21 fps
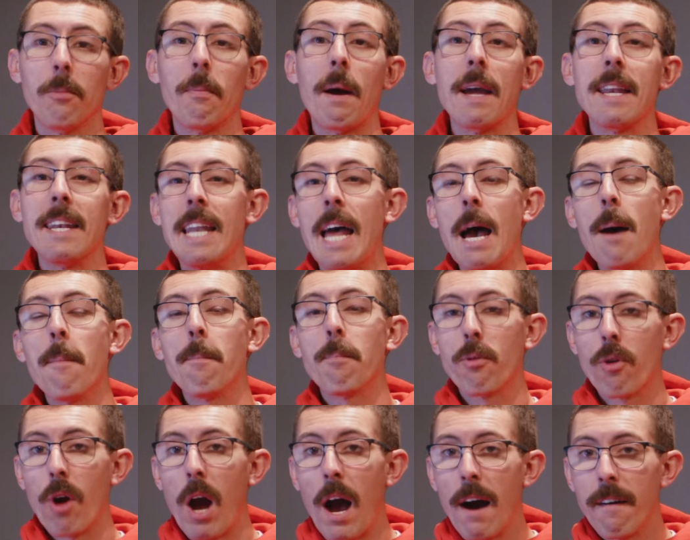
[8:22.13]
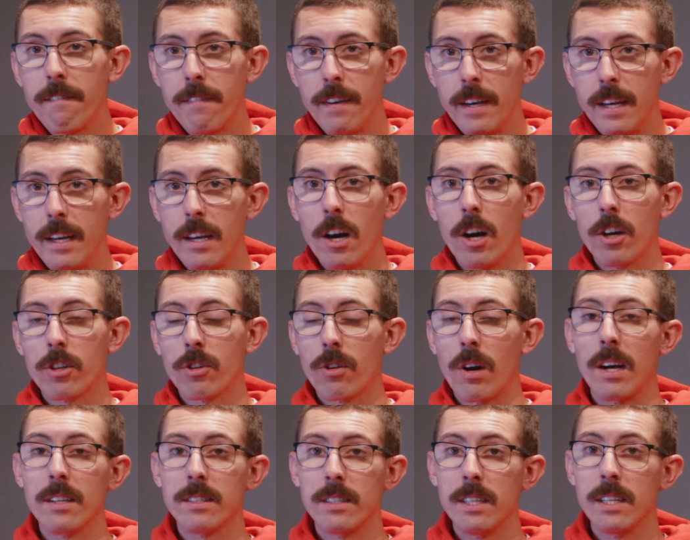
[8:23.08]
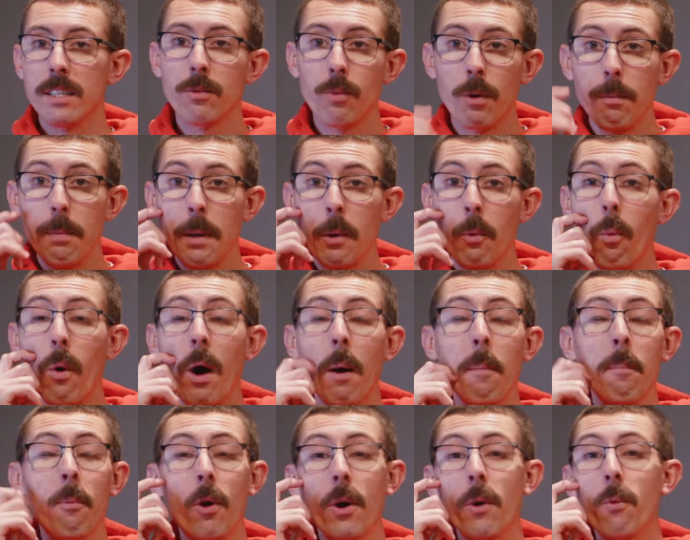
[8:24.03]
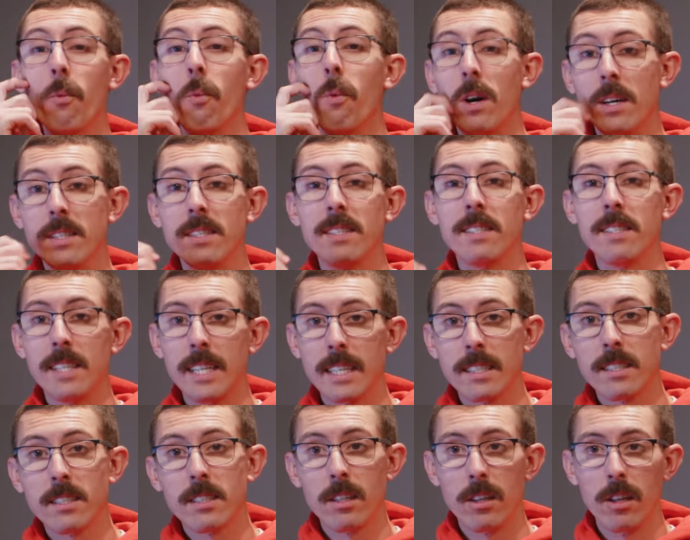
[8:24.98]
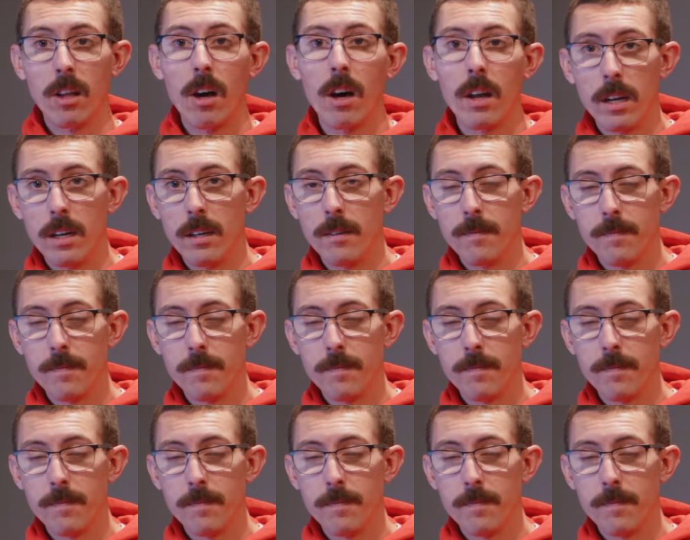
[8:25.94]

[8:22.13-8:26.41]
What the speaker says: my net profit across this would be 1.16 Solana.